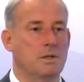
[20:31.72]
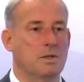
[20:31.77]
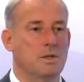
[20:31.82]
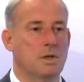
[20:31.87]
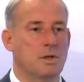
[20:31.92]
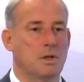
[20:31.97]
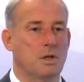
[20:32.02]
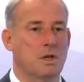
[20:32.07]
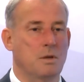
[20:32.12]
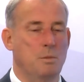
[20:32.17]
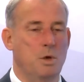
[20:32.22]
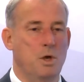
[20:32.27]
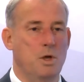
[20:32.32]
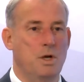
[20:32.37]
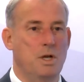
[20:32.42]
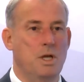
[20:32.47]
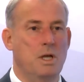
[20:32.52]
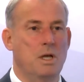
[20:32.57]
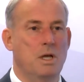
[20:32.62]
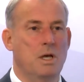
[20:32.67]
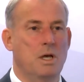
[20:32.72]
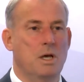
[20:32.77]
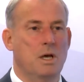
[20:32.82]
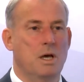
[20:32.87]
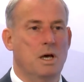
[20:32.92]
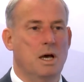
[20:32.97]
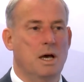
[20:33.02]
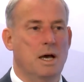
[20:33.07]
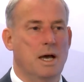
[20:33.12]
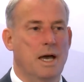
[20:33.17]
to the community,
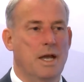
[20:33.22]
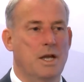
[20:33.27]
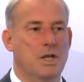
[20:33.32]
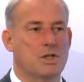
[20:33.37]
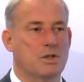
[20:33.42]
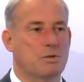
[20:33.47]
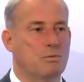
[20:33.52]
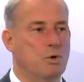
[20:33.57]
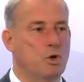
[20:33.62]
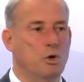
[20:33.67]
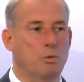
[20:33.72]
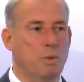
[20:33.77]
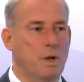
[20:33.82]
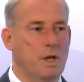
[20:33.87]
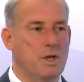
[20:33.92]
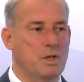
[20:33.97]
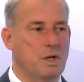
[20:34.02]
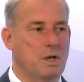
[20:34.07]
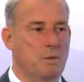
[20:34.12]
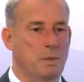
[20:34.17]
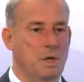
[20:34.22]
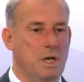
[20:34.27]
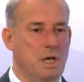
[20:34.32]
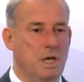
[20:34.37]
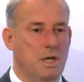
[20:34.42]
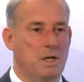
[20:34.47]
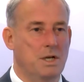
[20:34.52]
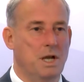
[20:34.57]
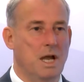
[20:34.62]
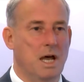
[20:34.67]
and it's a real pleasure to be
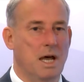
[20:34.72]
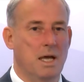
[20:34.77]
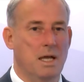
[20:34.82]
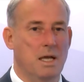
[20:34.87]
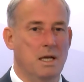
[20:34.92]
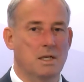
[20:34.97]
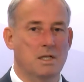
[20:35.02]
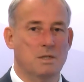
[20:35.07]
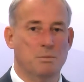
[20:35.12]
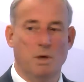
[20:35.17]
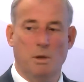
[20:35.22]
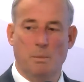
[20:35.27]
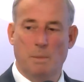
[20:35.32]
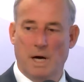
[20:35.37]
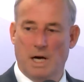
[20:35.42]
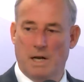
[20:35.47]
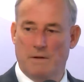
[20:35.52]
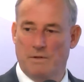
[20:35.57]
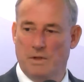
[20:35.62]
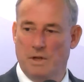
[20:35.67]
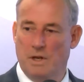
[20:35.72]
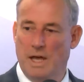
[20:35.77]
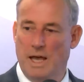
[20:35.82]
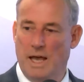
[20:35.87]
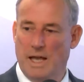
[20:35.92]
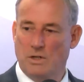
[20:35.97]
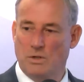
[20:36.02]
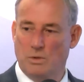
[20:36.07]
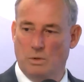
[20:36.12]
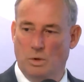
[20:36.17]
here today to be a part of the
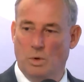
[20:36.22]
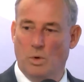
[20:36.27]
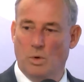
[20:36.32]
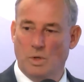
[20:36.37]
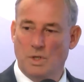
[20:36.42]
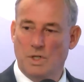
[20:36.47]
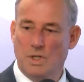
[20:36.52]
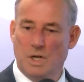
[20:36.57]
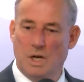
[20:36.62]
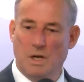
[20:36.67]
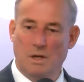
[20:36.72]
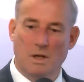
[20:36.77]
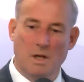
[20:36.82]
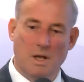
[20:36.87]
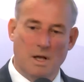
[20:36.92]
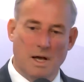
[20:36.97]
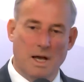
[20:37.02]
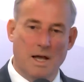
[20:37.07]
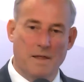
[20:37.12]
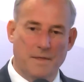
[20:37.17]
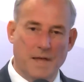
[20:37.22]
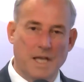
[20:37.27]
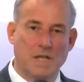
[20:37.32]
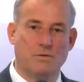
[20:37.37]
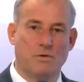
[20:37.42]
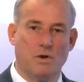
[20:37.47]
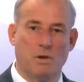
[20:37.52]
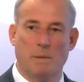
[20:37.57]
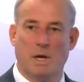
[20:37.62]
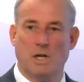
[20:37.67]
actual launch. So
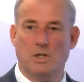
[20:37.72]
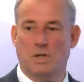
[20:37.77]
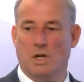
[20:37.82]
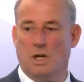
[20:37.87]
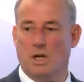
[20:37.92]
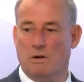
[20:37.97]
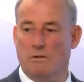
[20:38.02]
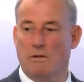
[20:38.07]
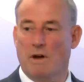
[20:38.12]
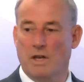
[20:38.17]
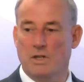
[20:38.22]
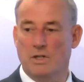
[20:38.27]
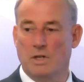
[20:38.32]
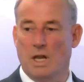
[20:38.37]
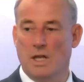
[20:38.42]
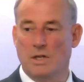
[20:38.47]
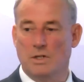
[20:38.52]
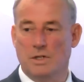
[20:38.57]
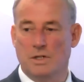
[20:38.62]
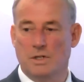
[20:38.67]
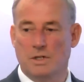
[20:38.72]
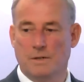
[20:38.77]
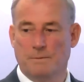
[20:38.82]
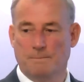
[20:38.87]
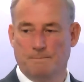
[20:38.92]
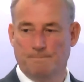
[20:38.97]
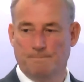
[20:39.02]
thanks very much and congratulations.